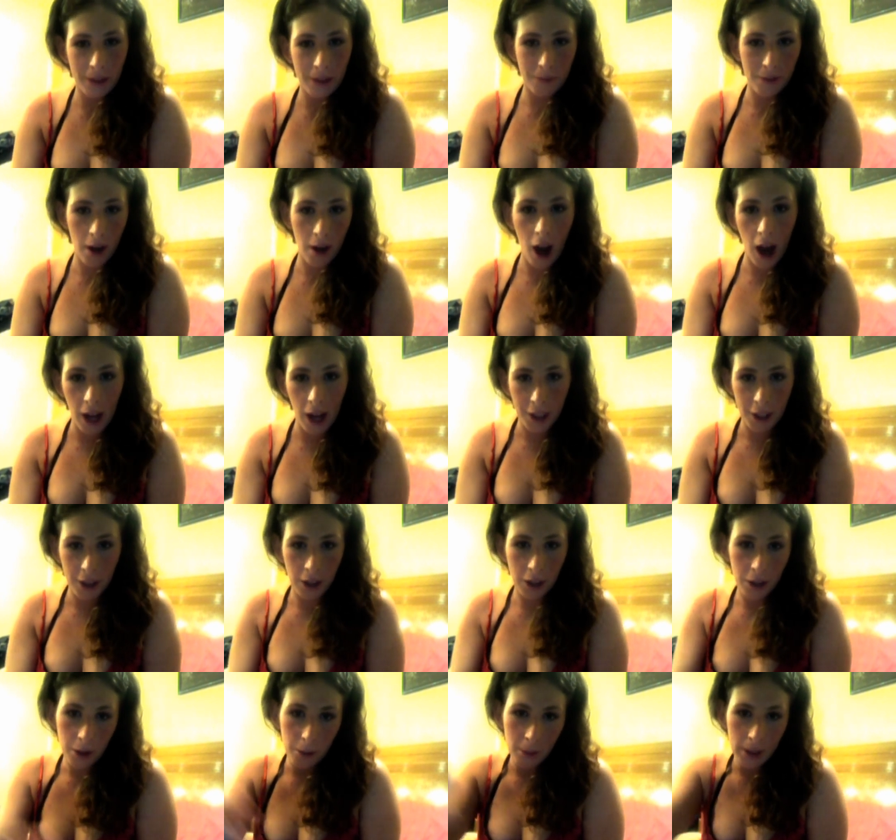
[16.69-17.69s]
If not, you
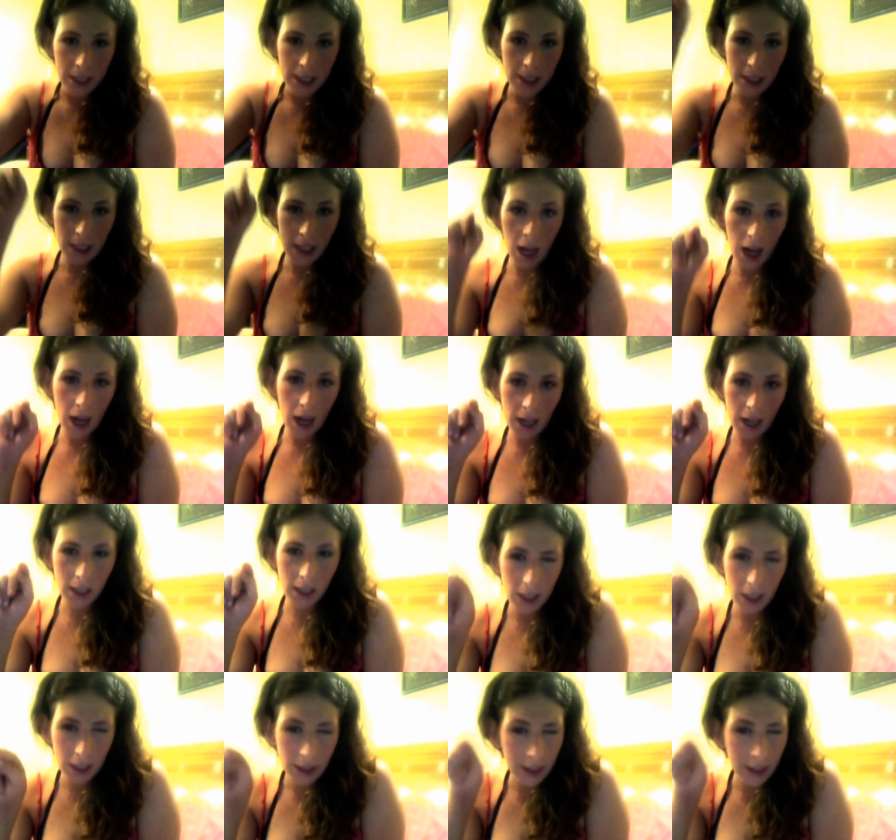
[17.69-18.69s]
could always, uh,
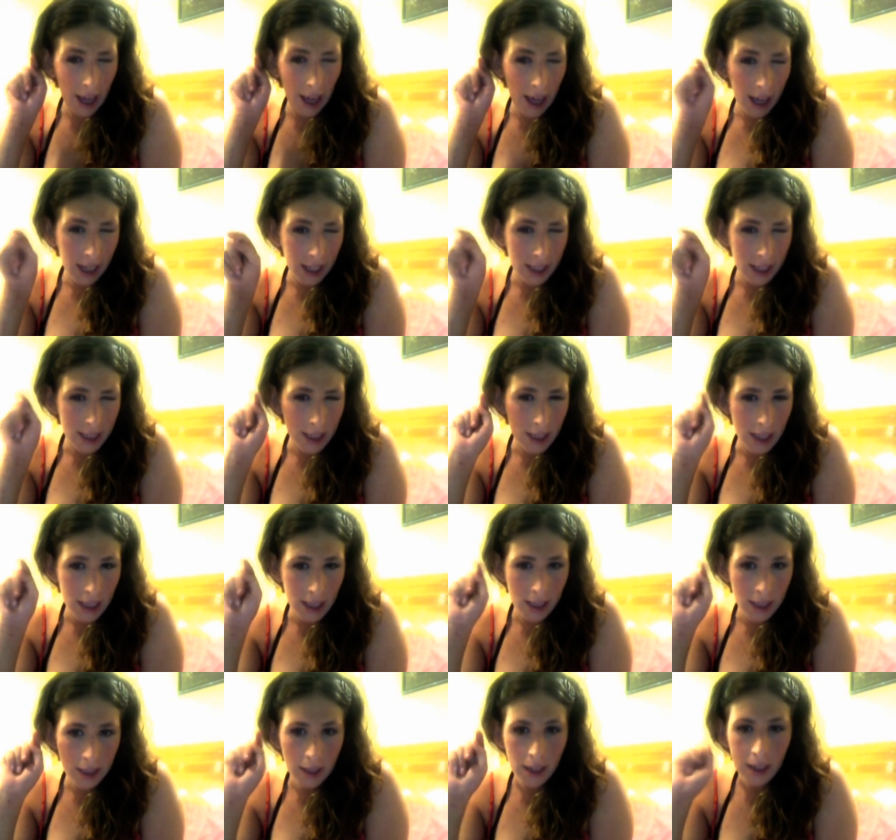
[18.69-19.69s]
click the
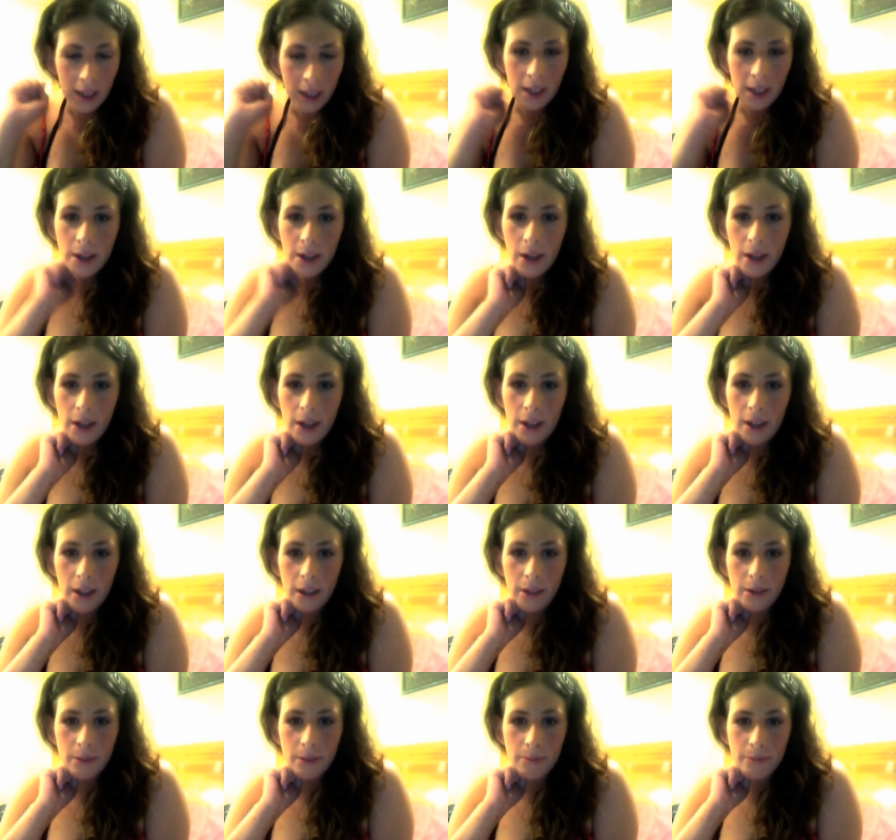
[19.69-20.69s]
X,
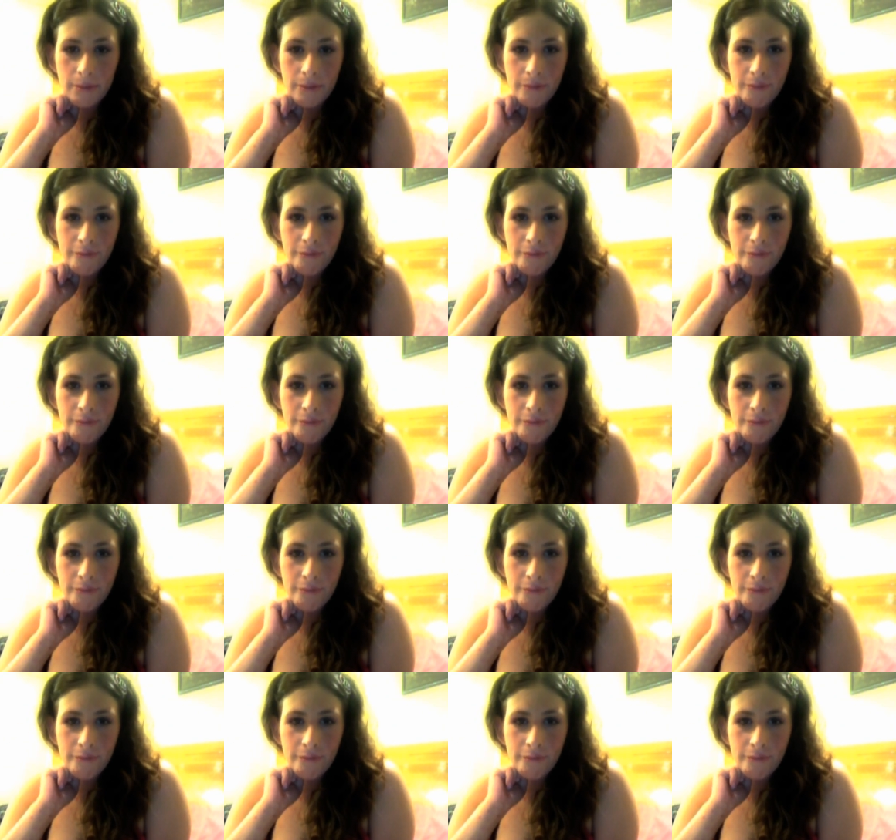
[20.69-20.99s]
um,